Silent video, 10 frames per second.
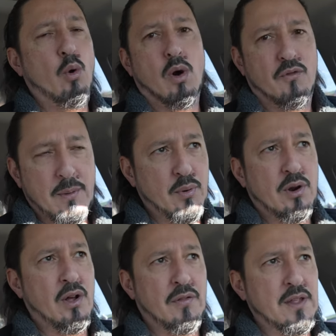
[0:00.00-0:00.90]
or if I put
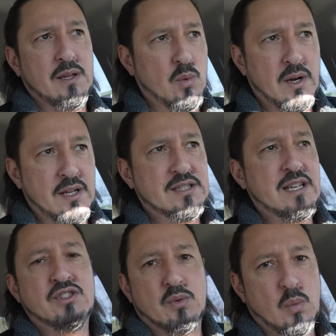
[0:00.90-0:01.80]
on the one inch
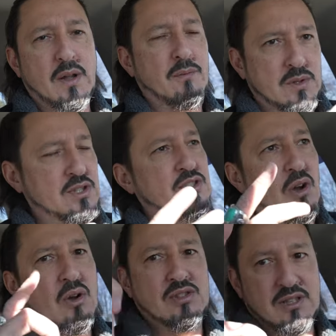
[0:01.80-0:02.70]
sensor one, which is
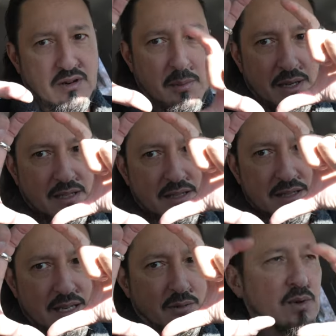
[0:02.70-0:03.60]
also, you know, I mean, it's,
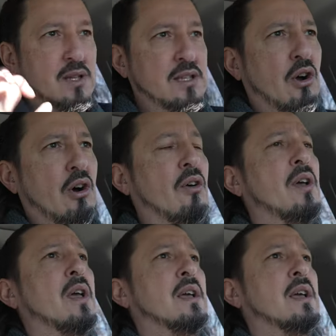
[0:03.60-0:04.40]
it's like really tall.